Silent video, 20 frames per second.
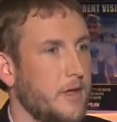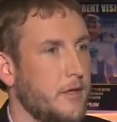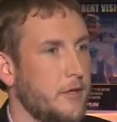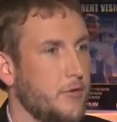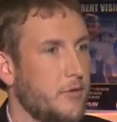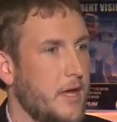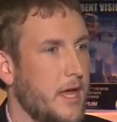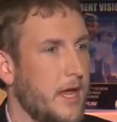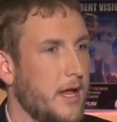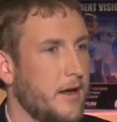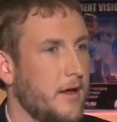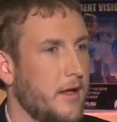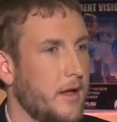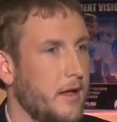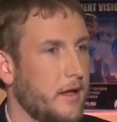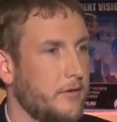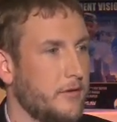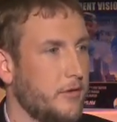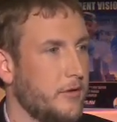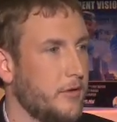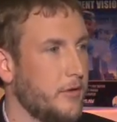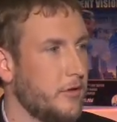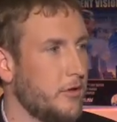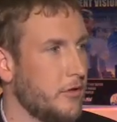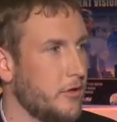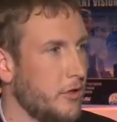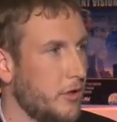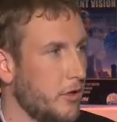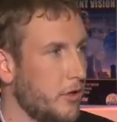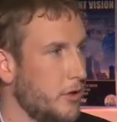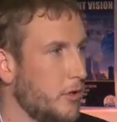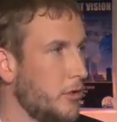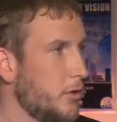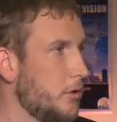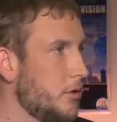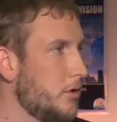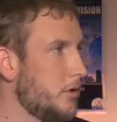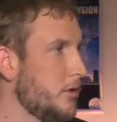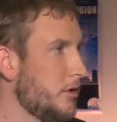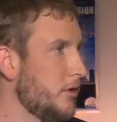You cannot
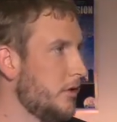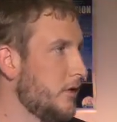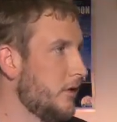go